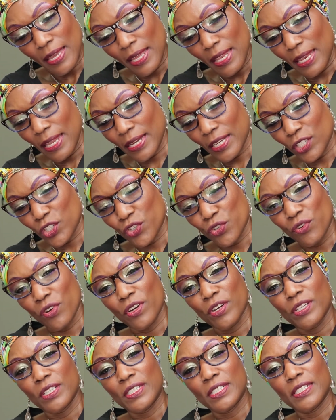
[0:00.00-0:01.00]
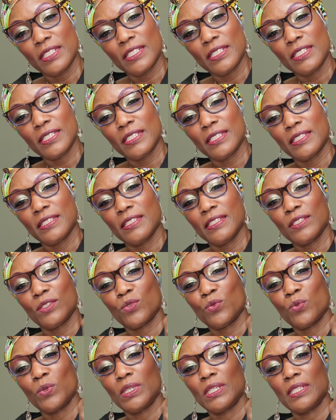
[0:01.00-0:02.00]
Electron is
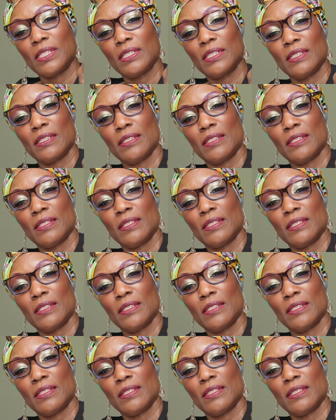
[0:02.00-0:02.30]
this one.